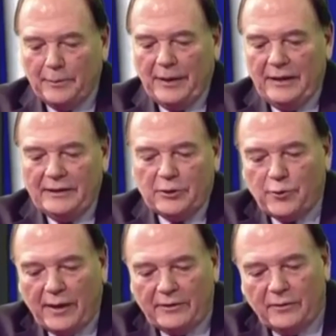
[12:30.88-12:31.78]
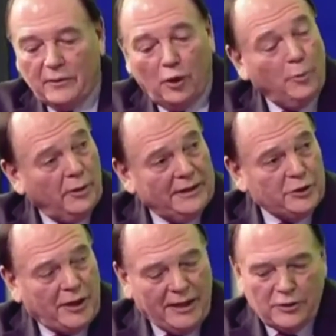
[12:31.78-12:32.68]
Penn, the Director of Global
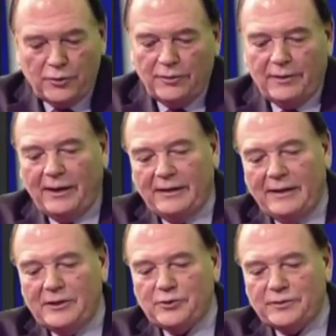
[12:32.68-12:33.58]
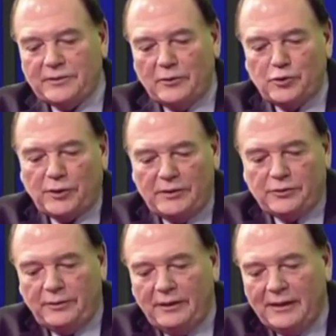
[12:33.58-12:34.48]
Education, United Nations
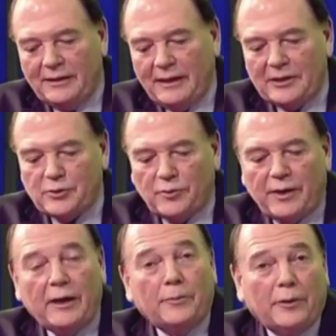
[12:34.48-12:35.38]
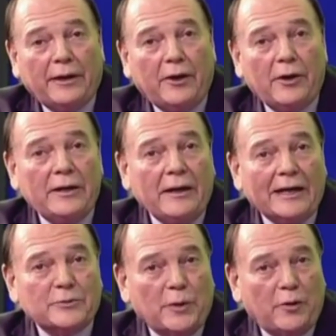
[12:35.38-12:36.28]
Association, National Capital Area,
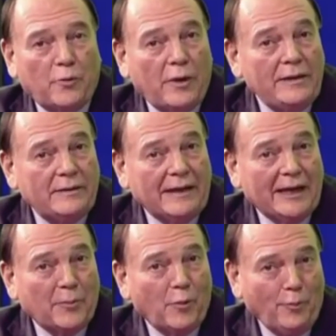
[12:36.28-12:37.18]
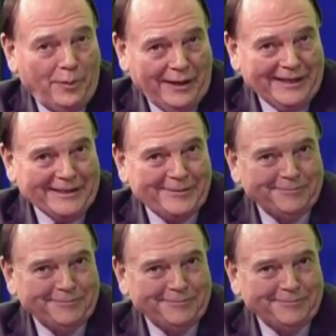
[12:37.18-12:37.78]
as we create the Emerald Planet.